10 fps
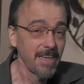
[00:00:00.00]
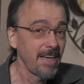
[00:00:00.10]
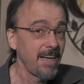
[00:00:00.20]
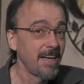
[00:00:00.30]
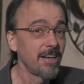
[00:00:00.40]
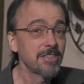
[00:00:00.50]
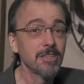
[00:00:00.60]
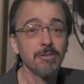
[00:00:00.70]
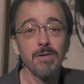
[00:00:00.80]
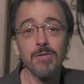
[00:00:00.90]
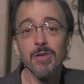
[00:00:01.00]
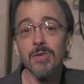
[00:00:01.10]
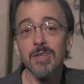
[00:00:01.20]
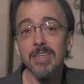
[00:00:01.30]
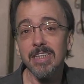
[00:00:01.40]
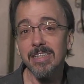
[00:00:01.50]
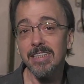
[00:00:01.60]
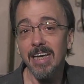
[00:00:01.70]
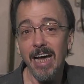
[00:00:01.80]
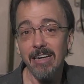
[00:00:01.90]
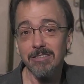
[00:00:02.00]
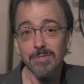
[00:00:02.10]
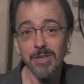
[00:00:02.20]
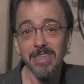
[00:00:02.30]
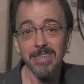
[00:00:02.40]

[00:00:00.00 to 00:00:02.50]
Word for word: And also, if you think that the actress playing